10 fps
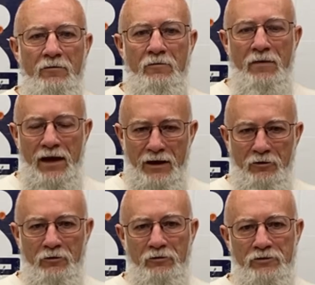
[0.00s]

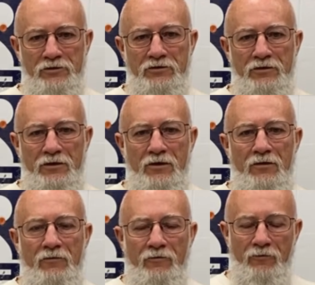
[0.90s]
metals
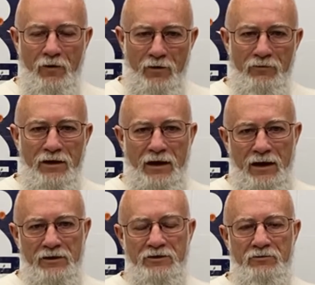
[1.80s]
from the
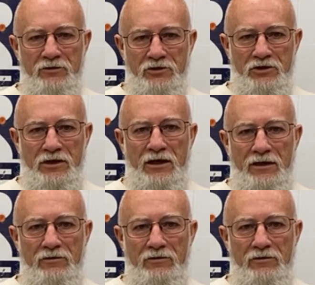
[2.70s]
ice machine.